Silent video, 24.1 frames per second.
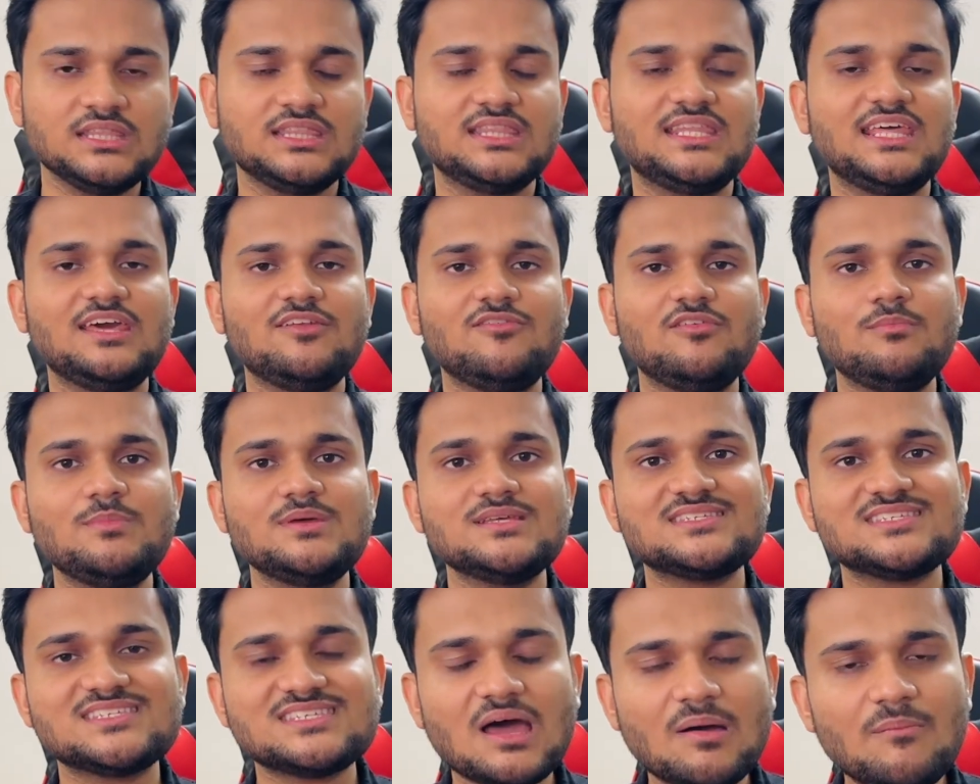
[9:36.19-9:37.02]
There will be
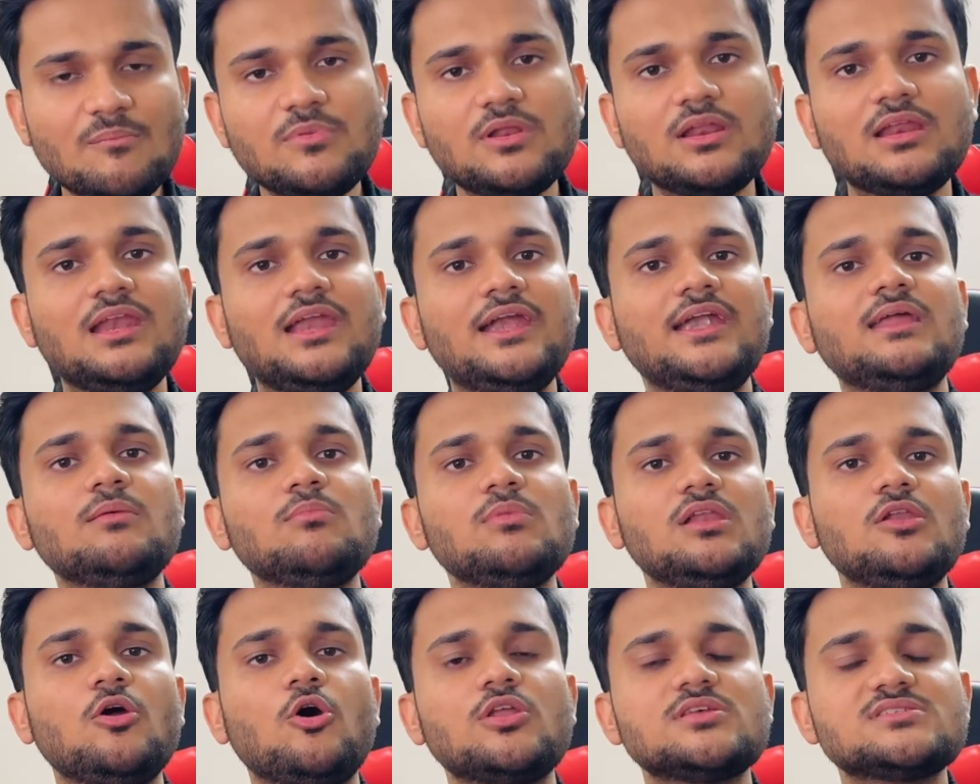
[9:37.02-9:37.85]
some
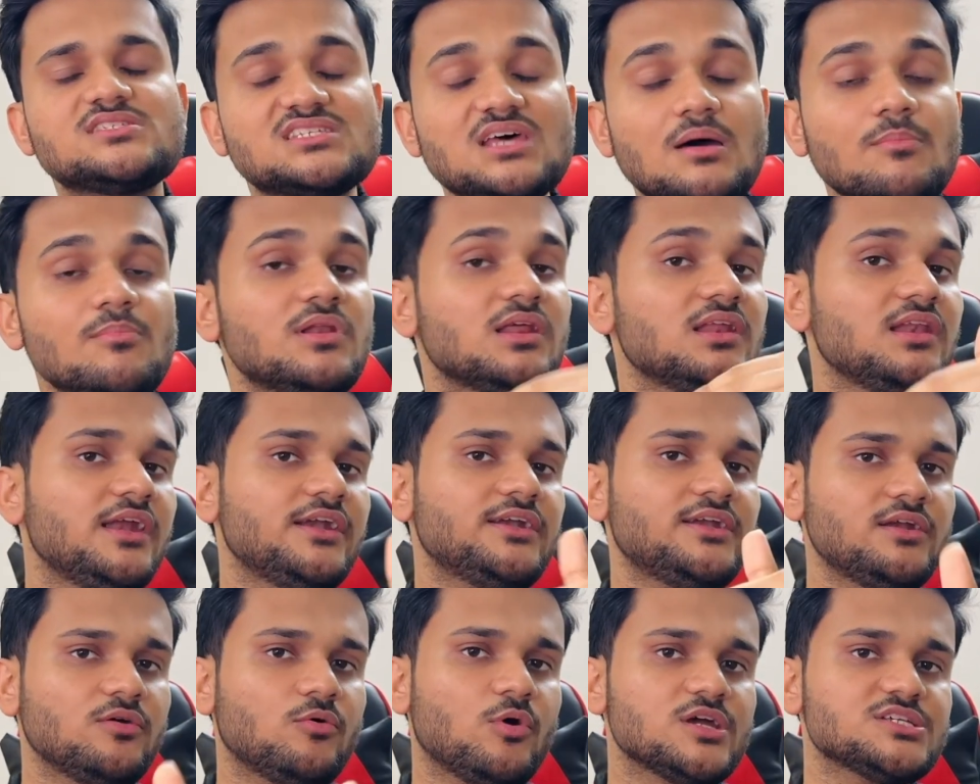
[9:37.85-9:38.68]
relatable or some
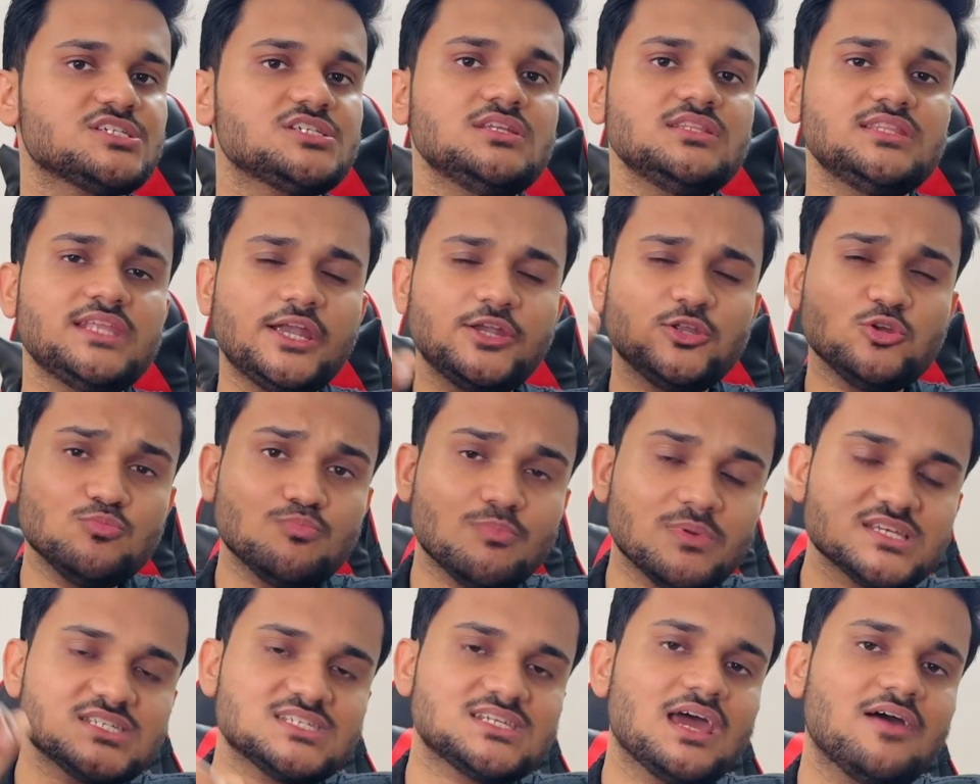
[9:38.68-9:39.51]
related question that you
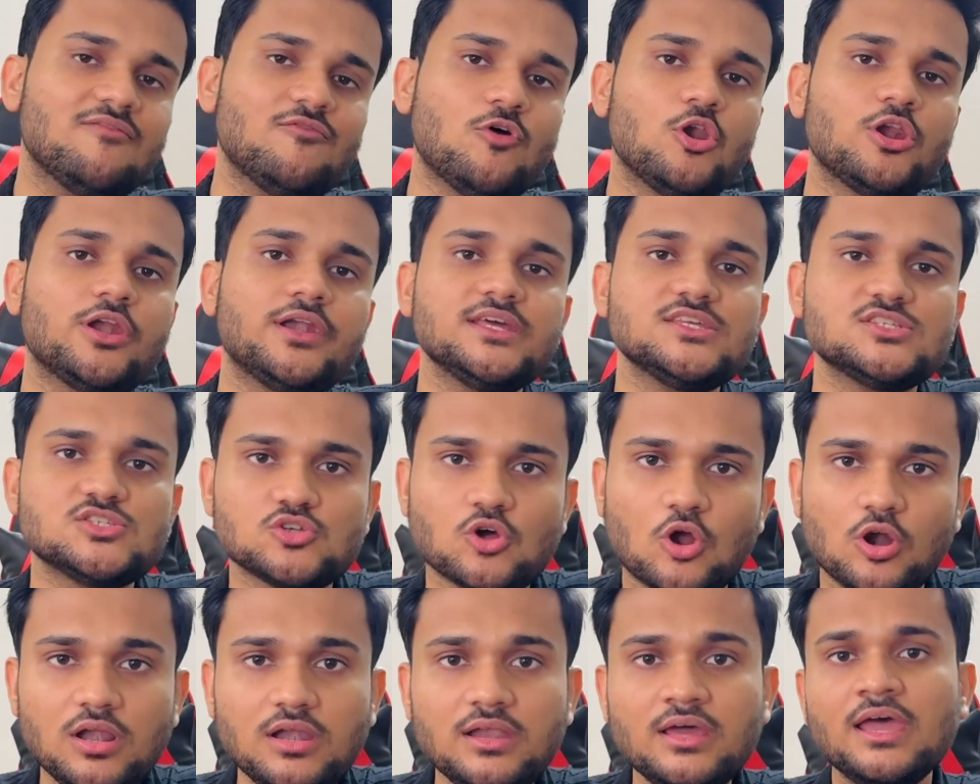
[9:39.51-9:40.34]
must have already
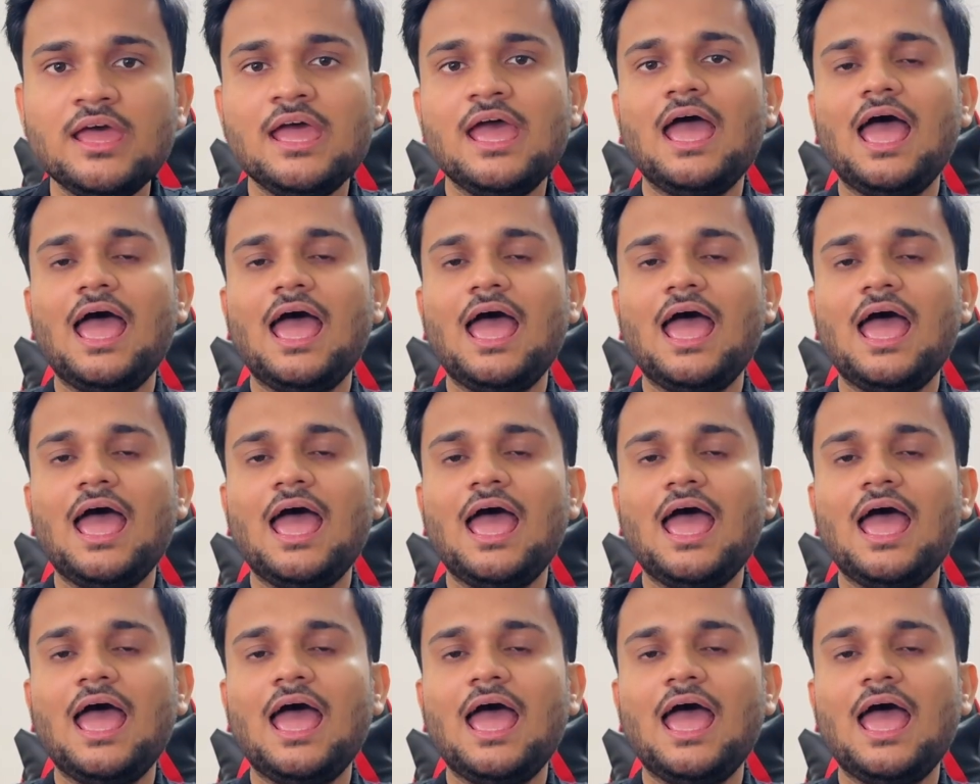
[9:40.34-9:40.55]
solved.